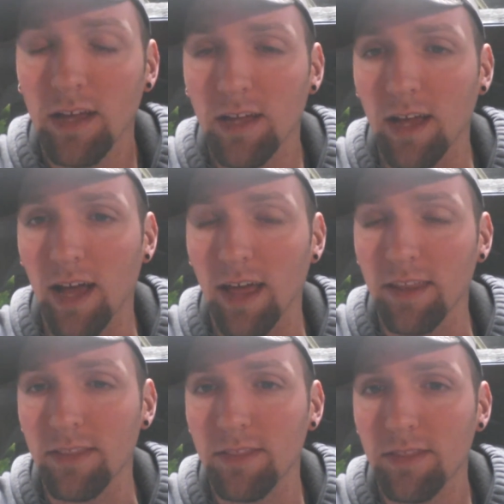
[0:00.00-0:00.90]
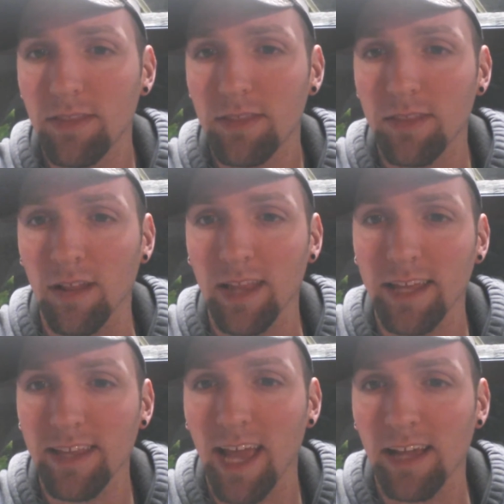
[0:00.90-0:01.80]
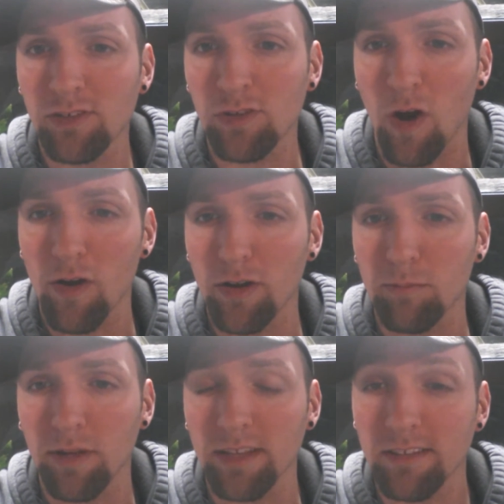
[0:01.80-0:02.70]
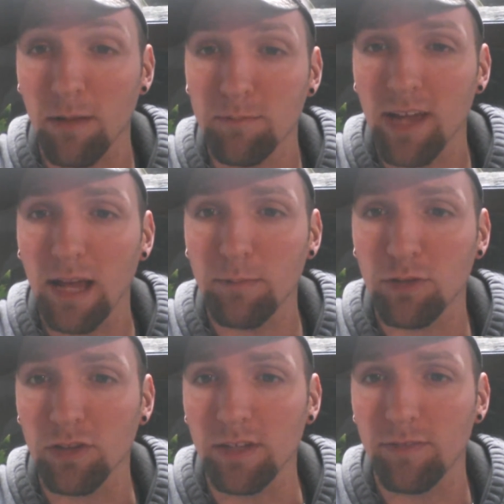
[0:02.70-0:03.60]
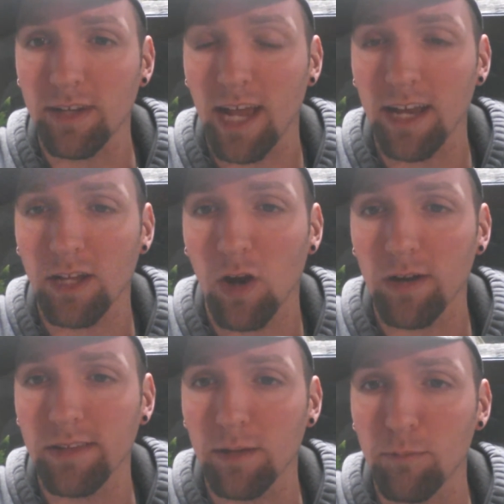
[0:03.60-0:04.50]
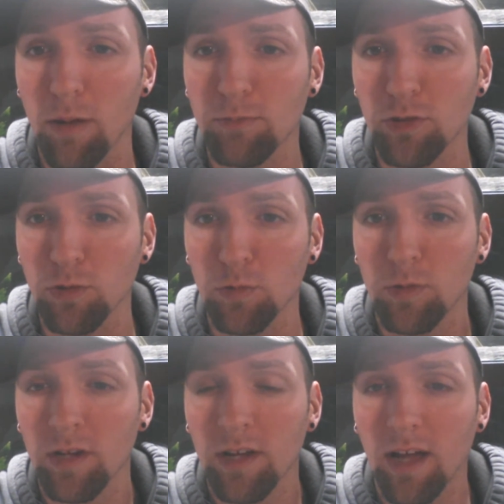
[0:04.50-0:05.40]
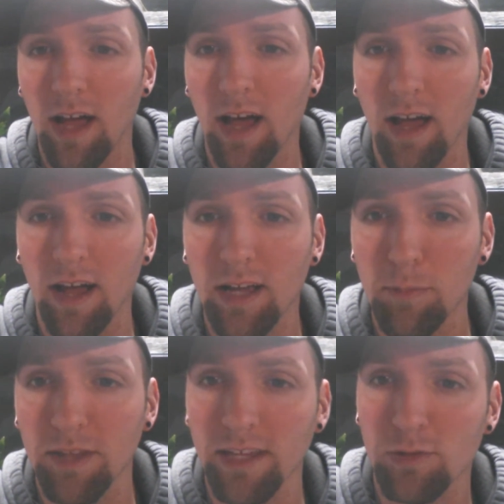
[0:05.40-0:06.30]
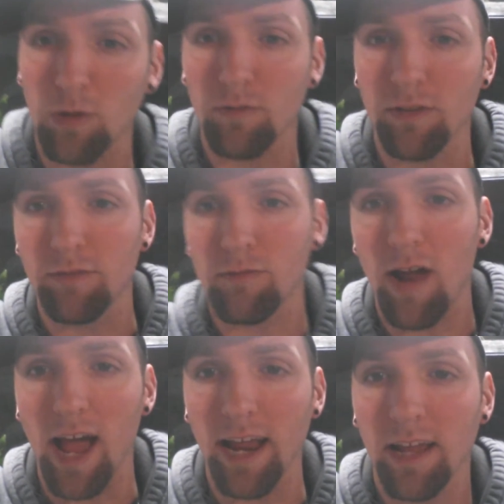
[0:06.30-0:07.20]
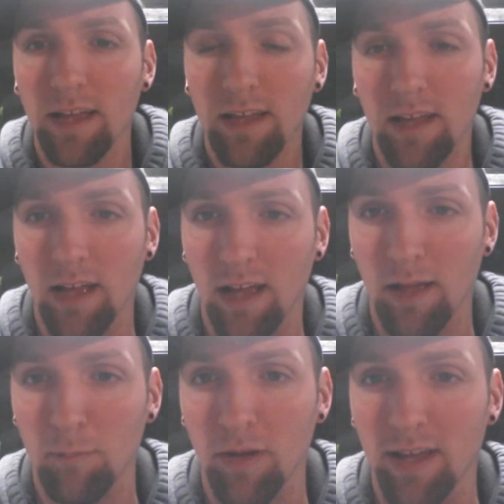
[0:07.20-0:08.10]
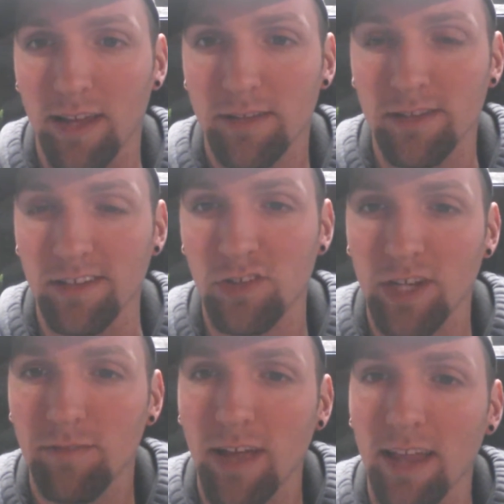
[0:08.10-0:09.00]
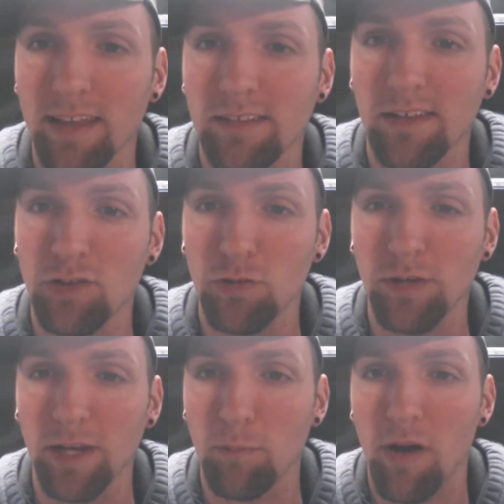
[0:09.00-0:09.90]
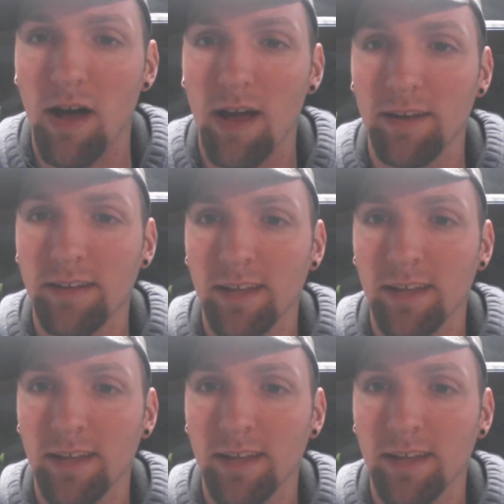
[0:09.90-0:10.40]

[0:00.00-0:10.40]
They'll lay the eggs, guard them, and sometimes they'll even kind of guard them up to a couple days old for the fry. But to achieve that, like I said, you need a pond